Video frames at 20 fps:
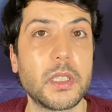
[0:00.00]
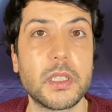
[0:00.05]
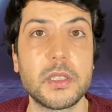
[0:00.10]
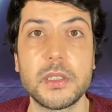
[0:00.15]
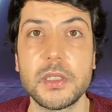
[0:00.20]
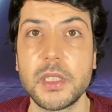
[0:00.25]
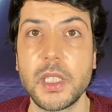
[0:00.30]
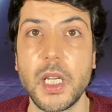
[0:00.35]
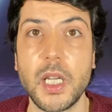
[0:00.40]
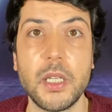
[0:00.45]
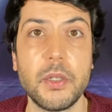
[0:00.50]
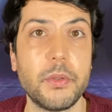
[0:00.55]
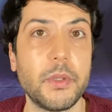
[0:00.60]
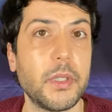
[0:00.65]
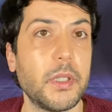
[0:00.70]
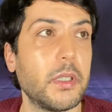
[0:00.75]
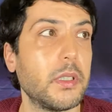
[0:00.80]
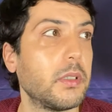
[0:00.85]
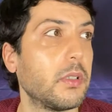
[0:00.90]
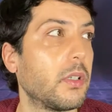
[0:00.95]
curling
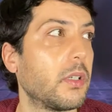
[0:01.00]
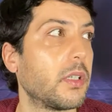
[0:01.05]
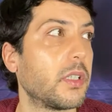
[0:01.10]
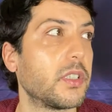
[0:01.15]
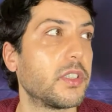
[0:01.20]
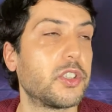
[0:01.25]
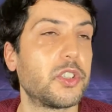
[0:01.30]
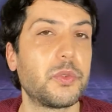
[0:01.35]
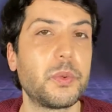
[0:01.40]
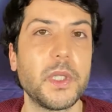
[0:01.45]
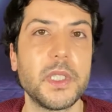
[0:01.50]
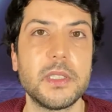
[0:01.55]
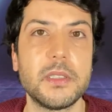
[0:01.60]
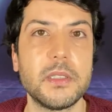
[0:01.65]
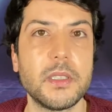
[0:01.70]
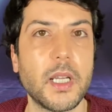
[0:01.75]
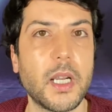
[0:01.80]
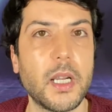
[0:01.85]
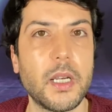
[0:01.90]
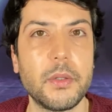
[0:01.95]
iron or a
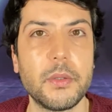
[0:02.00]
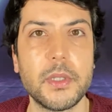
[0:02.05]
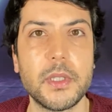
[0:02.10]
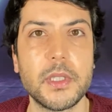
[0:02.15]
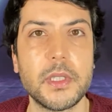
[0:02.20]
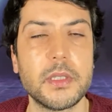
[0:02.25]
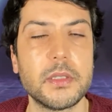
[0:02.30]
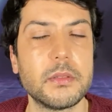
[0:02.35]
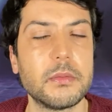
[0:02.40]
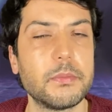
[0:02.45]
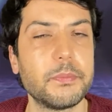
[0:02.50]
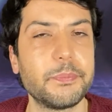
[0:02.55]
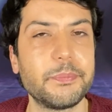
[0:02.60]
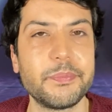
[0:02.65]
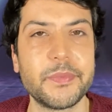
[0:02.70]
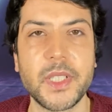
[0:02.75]
straightening iron.